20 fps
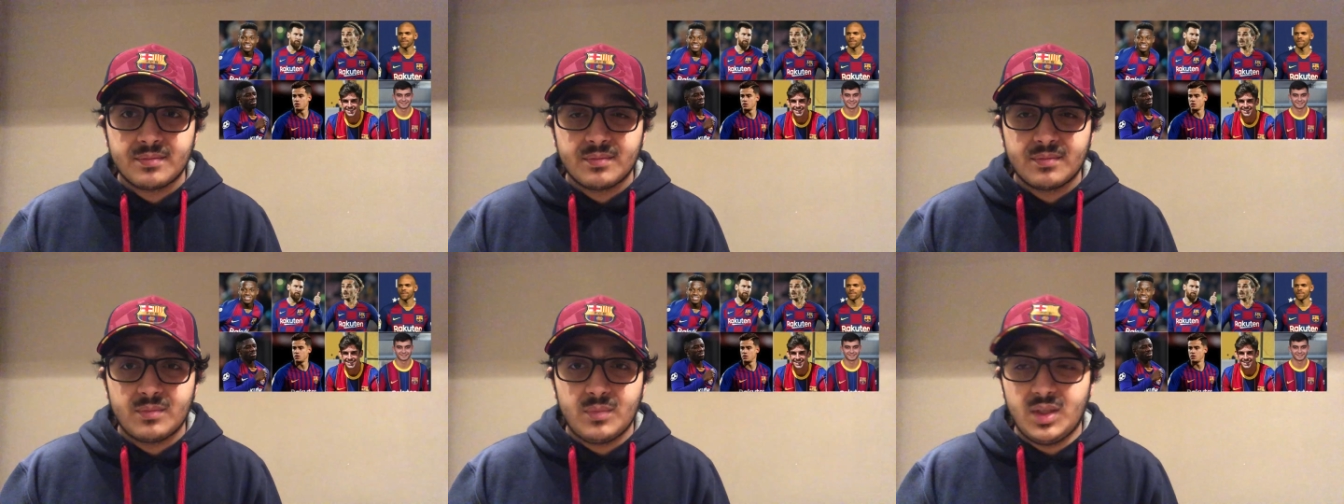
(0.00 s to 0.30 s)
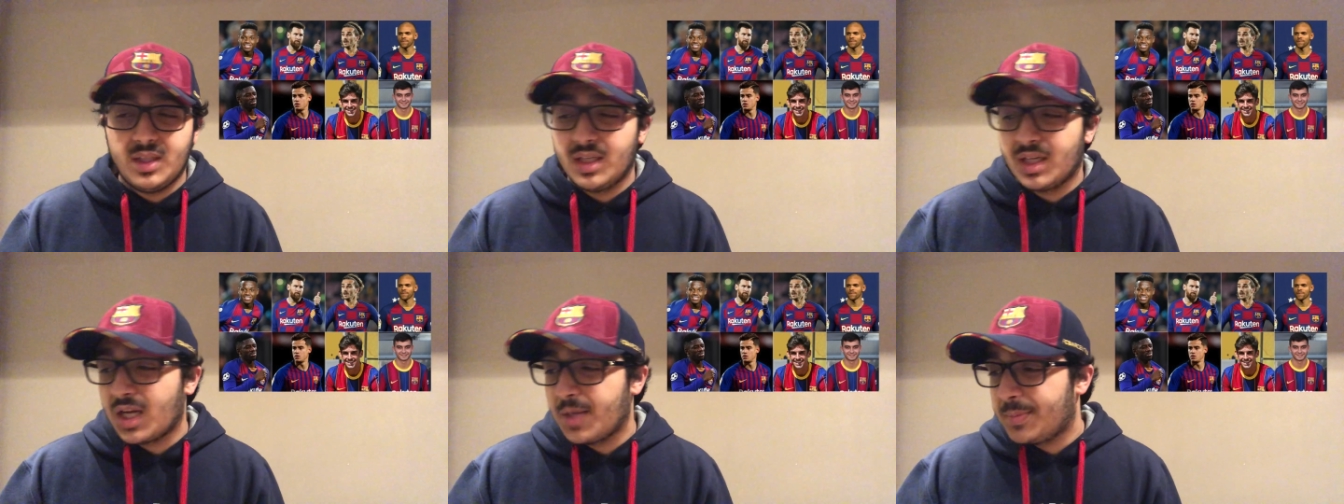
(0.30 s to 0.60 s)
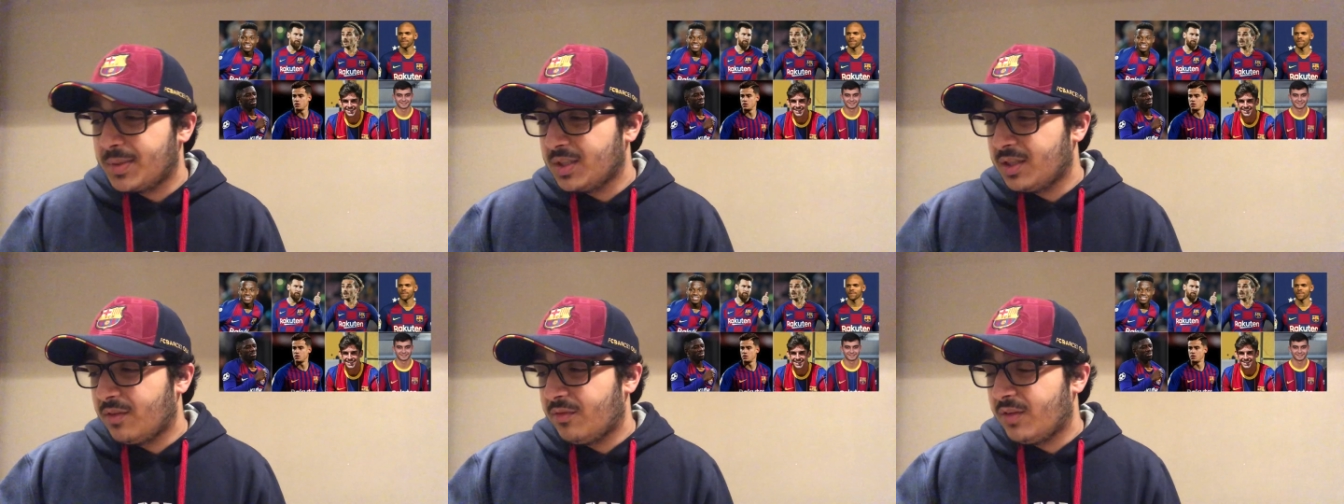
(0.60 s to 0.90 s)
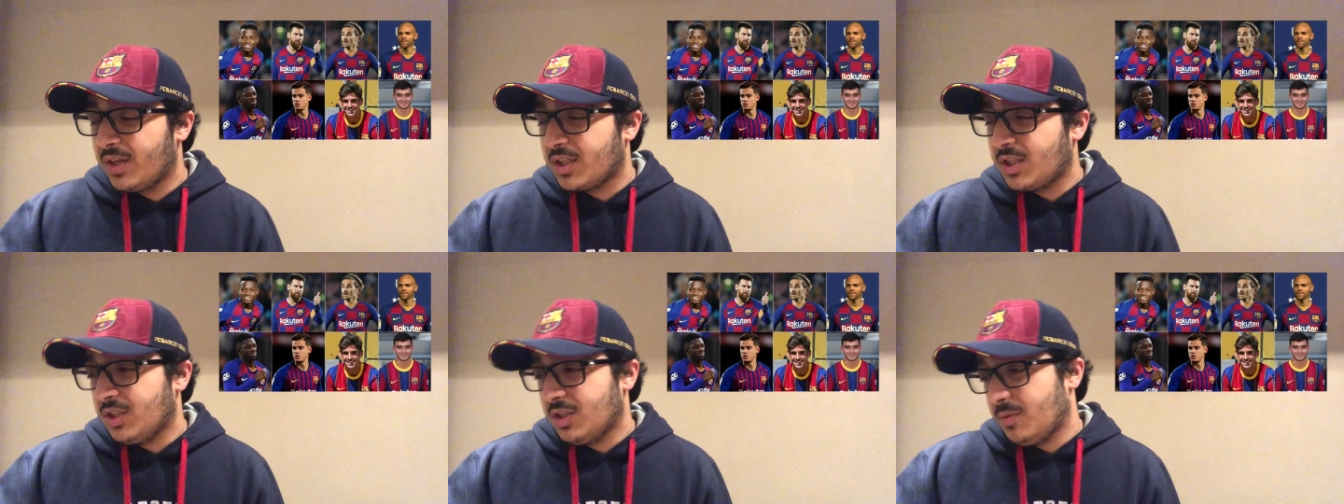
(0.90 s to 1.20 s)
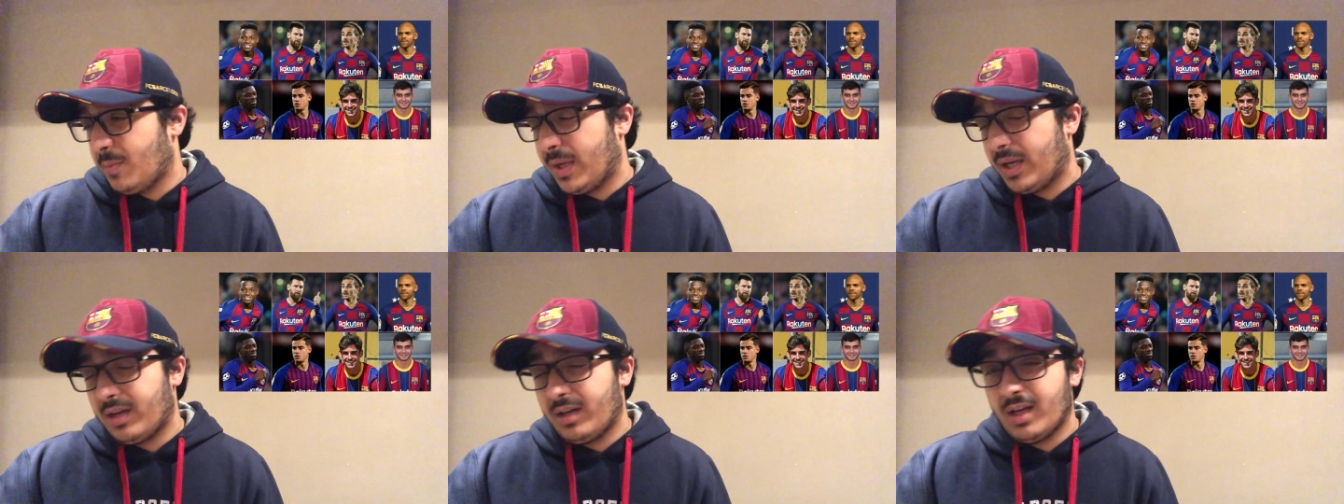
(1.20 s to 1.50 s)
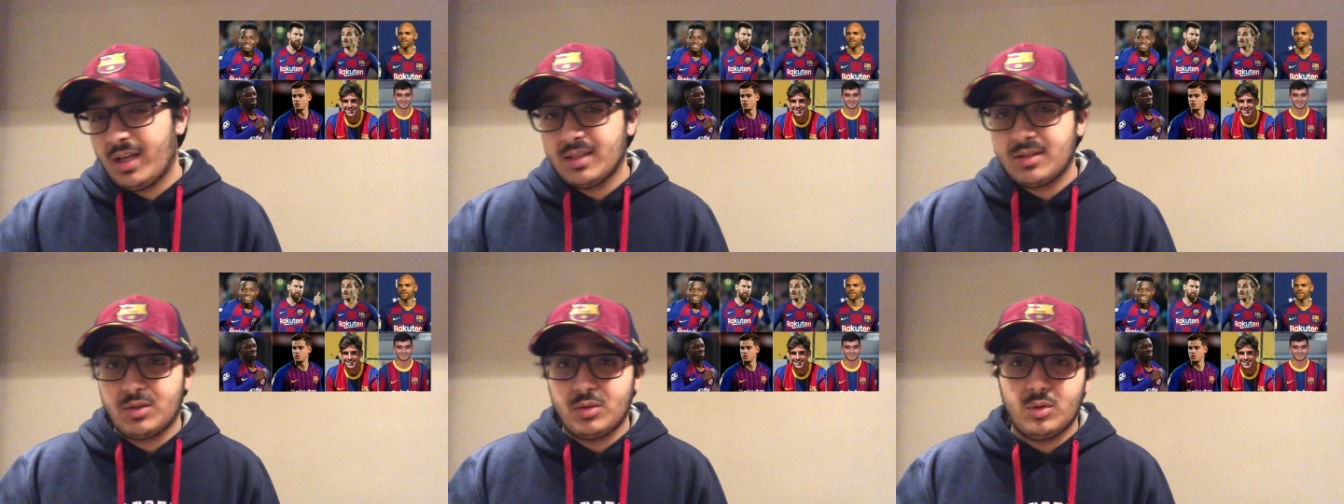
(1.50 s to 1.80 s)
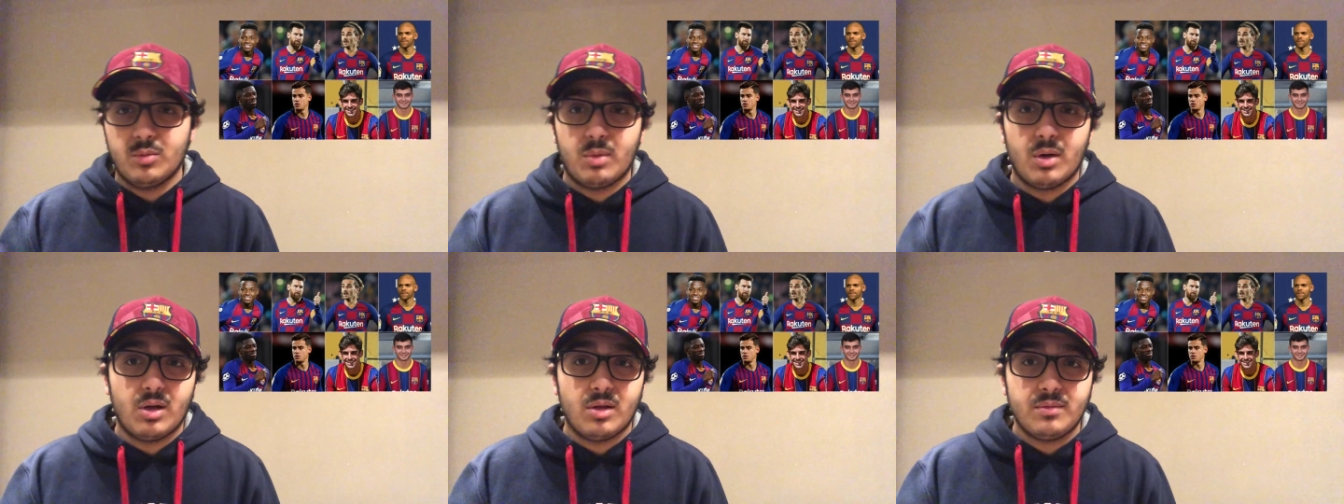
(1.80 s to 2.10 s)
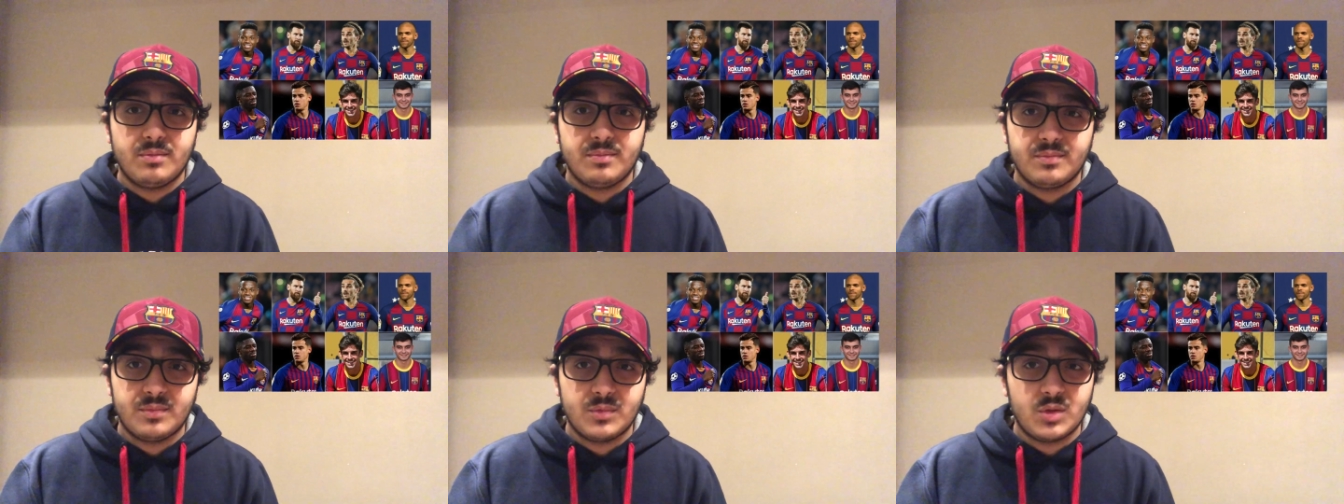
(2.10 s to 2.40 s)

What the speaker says: We need a couple of deflections to make a nice through ball.